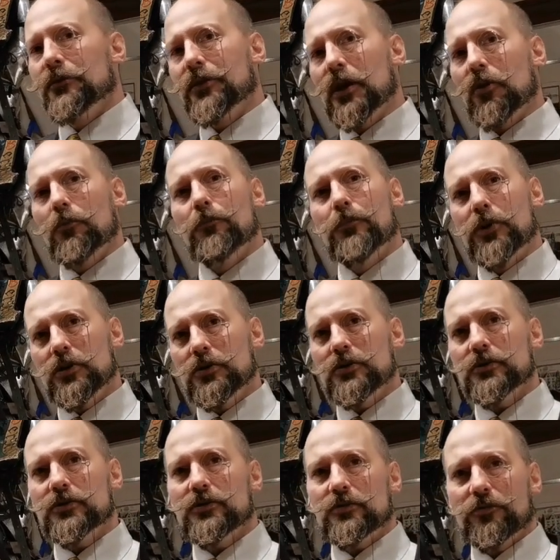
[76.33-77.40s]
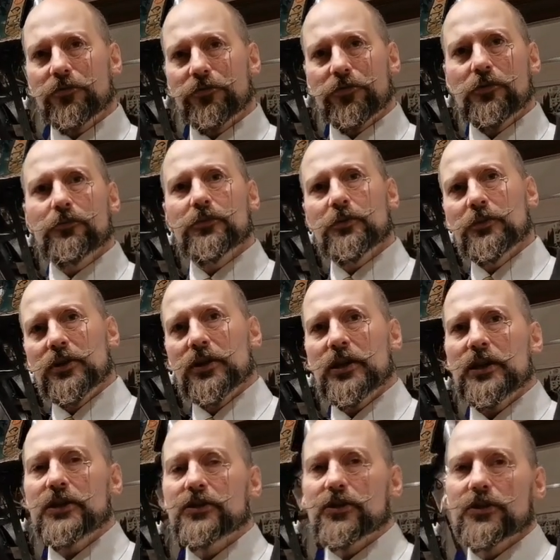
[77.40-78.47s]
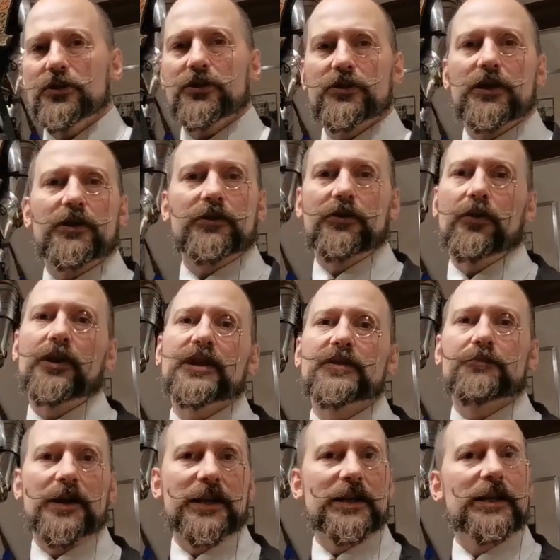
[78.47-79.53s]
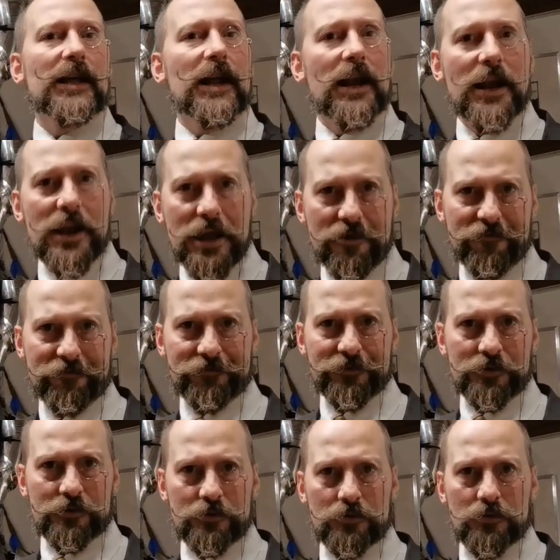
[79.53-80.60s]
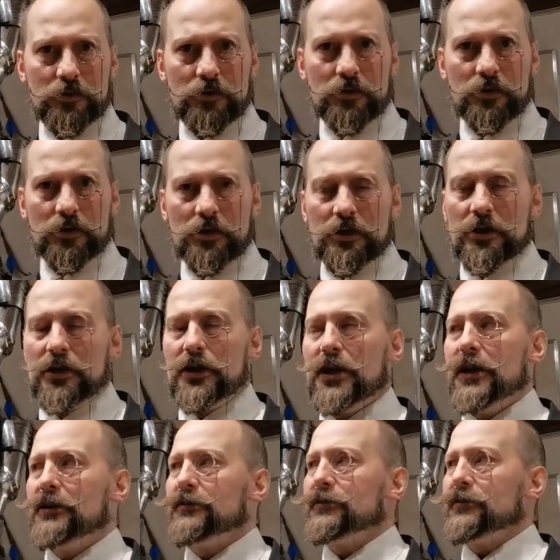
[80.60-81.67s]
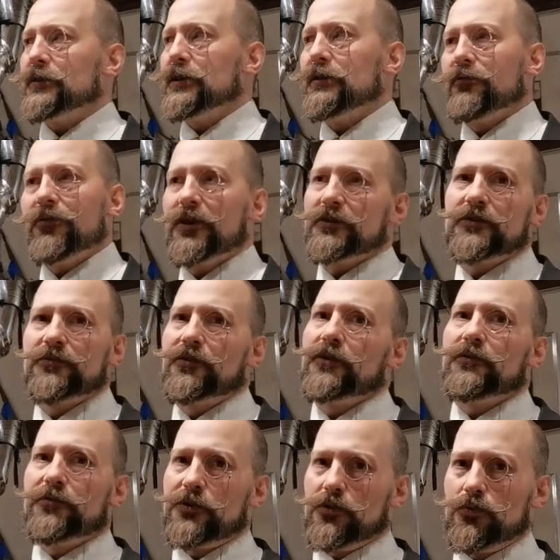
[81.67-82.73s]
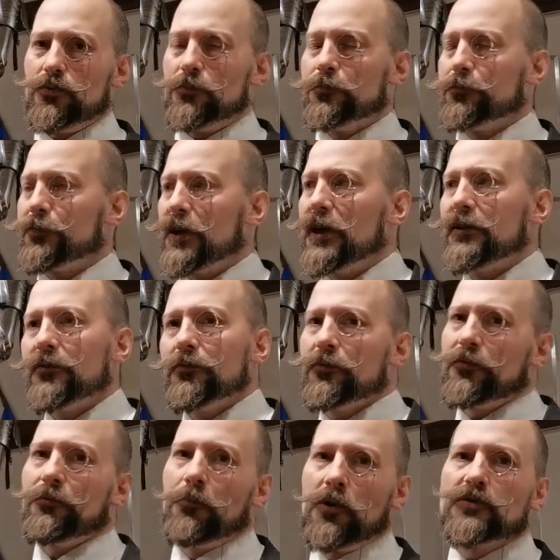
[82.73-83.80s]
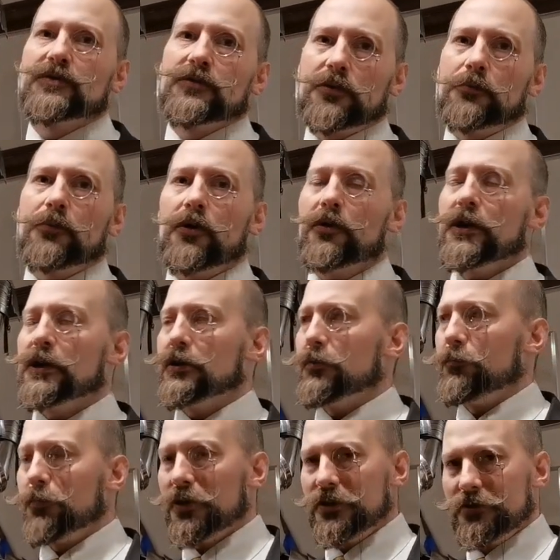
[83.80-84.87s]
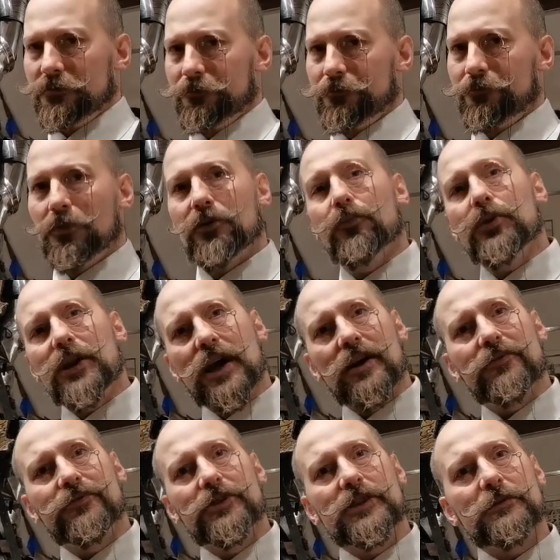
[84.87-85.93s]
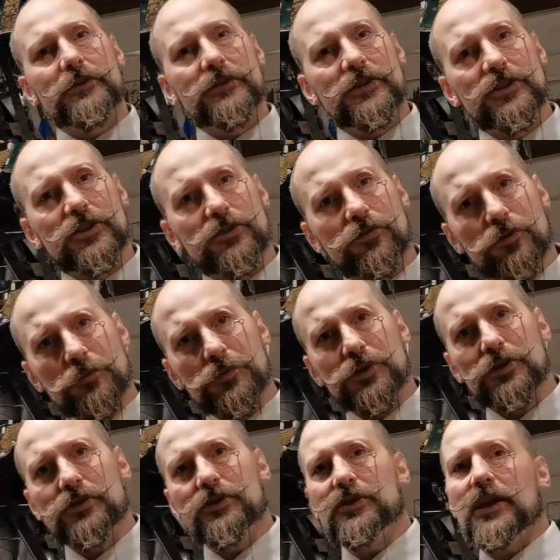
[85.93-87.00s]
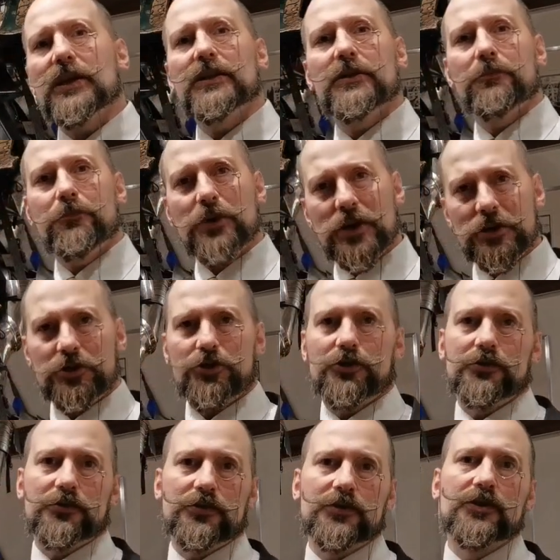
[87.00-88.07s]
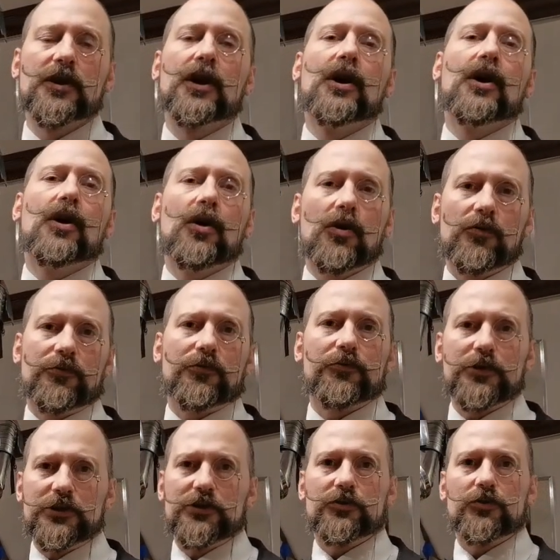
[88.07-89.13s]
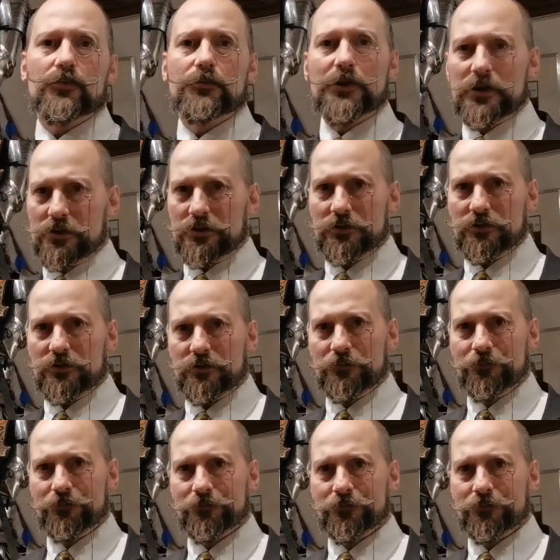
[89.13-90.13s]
Now, bards from the Middle Ages, there are not as many left. And in fact, there's very few, and most of them are incomplete. But we have the descriptions and depictions of original bards.